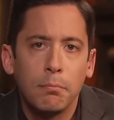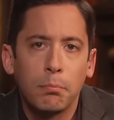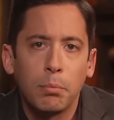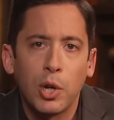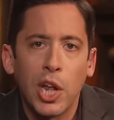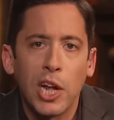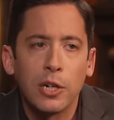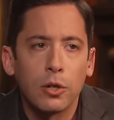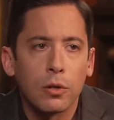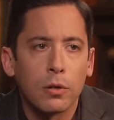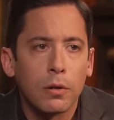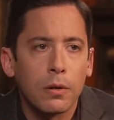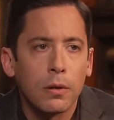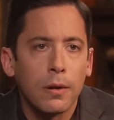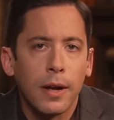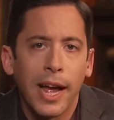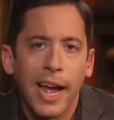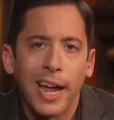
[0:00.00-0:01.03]

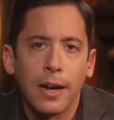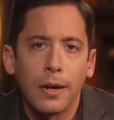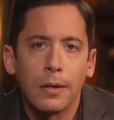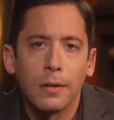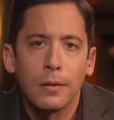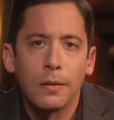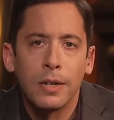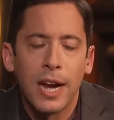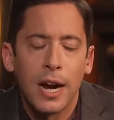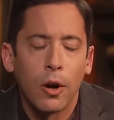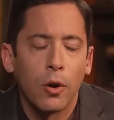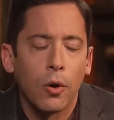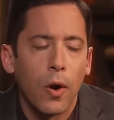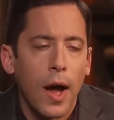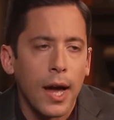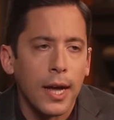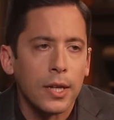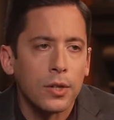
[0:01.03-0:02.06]
plunder and
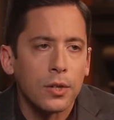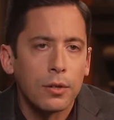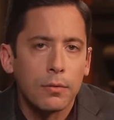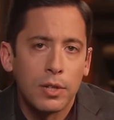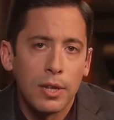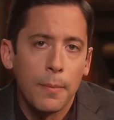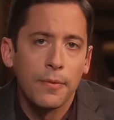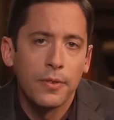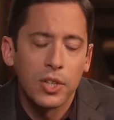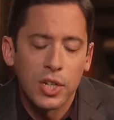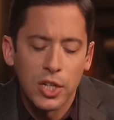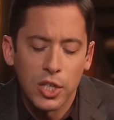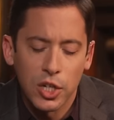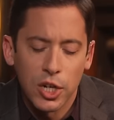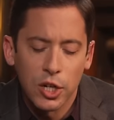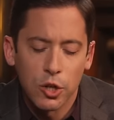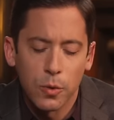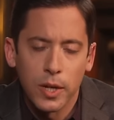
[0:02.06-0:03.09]
terrorize some of his
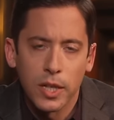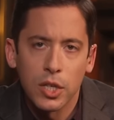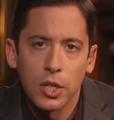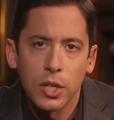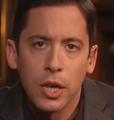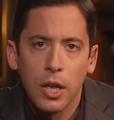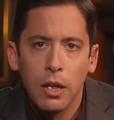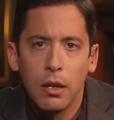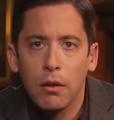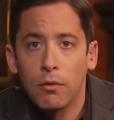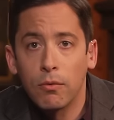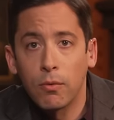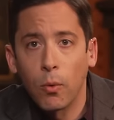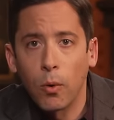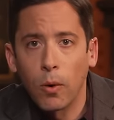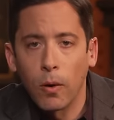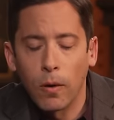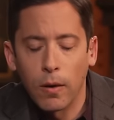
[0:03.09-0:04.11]
constituents
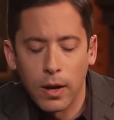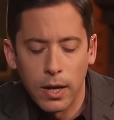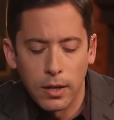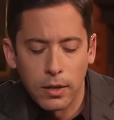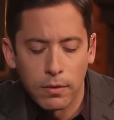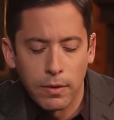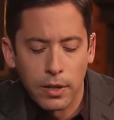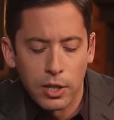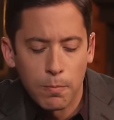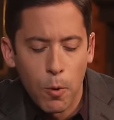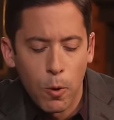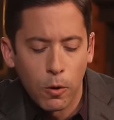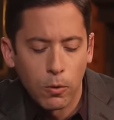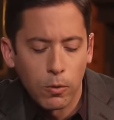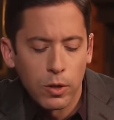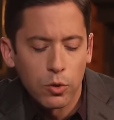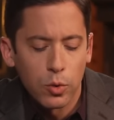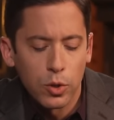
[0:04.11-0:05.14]
for a, a
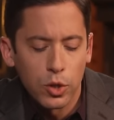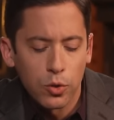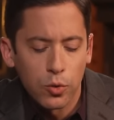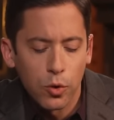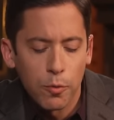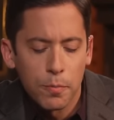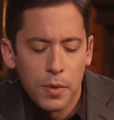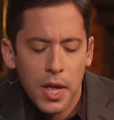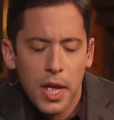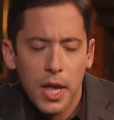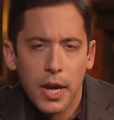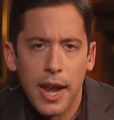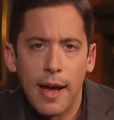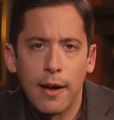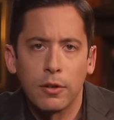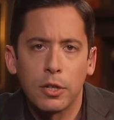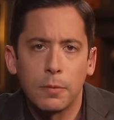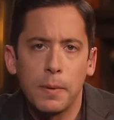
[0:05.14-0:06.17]
smaller interest group.
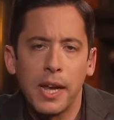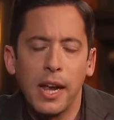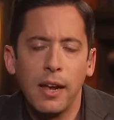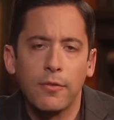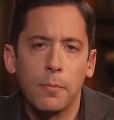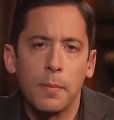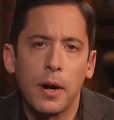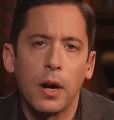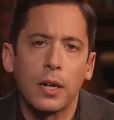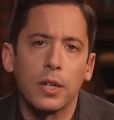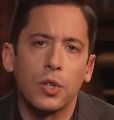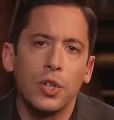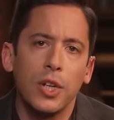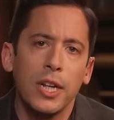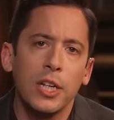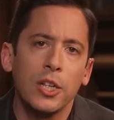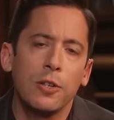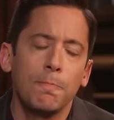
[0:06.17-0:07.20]
Now, speaking of America's
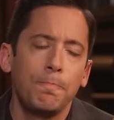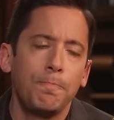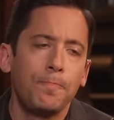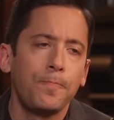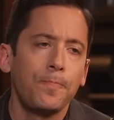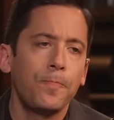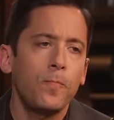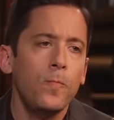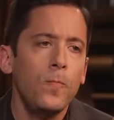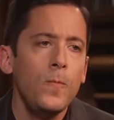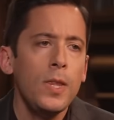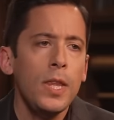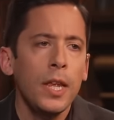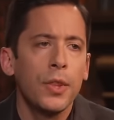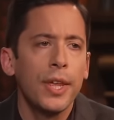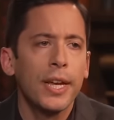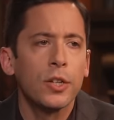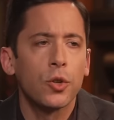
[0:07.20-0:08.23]
cities,
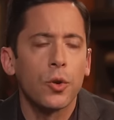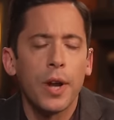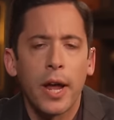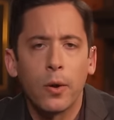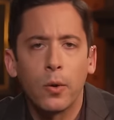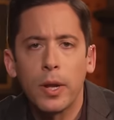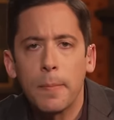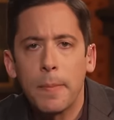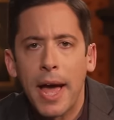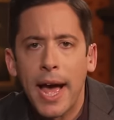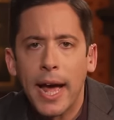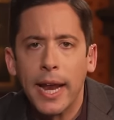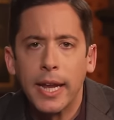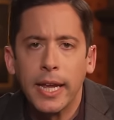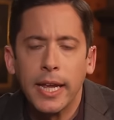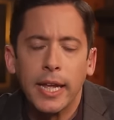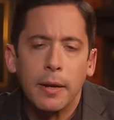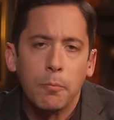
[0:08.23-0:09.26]
things are not only
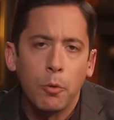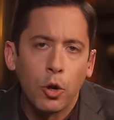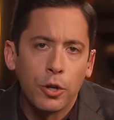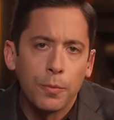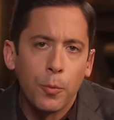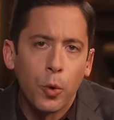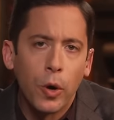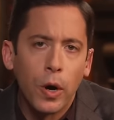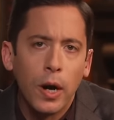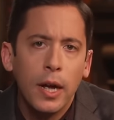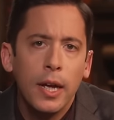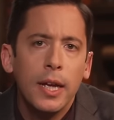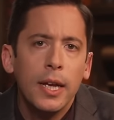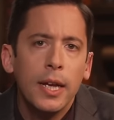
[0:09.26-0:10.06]
bad in Baltimore.